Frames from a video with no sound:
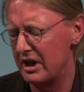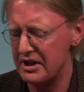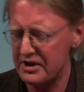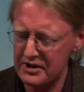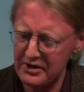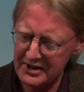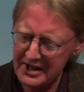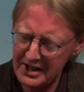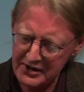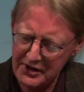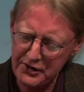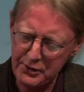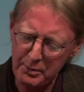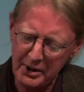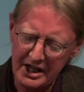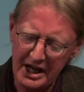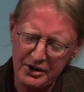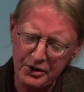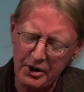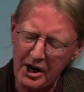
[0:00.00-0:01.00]
And so this is what
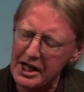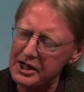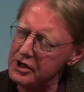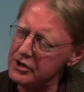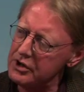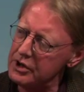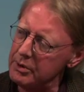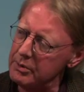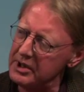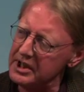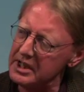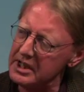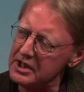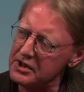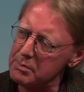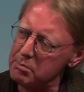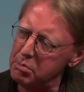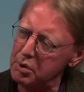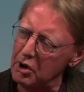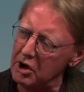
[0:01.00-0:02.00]
I try to do in
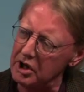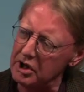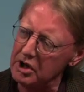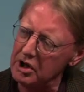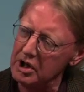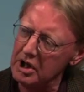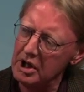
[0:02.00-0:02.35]
this book.